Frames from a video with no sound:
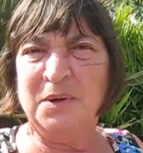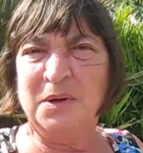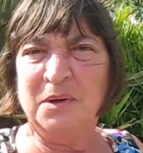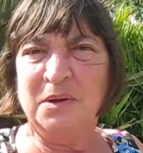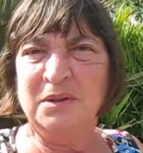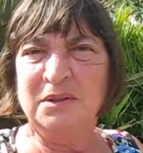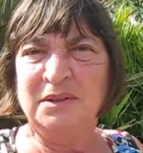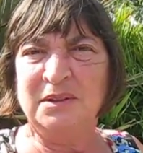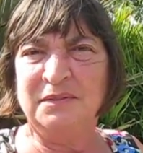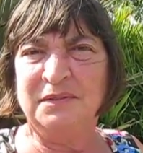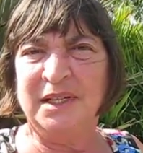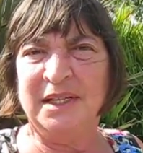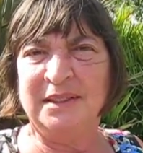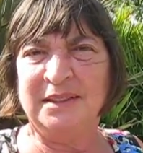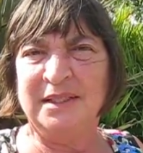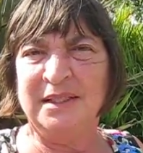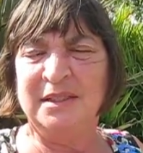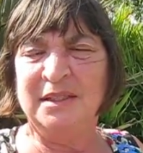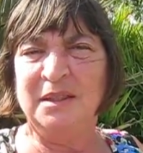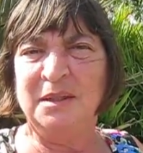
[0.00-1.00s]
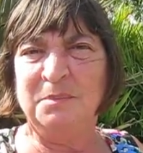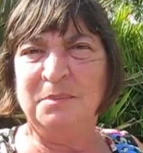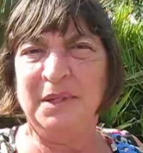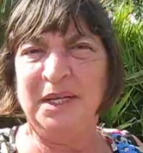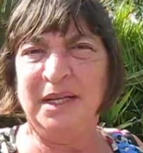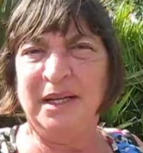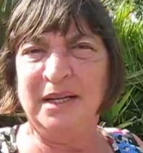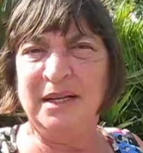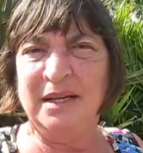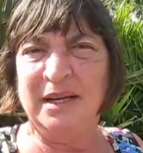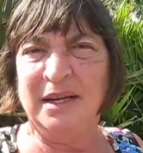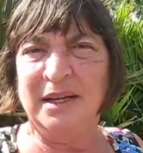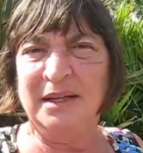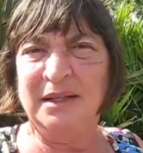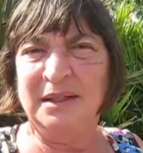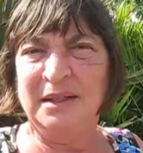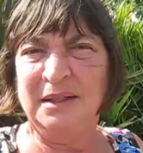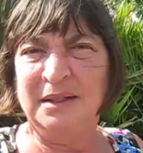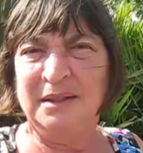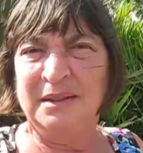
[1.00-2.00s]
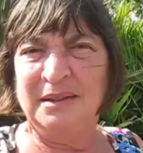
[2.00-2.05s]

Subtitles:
part of it in the beginning.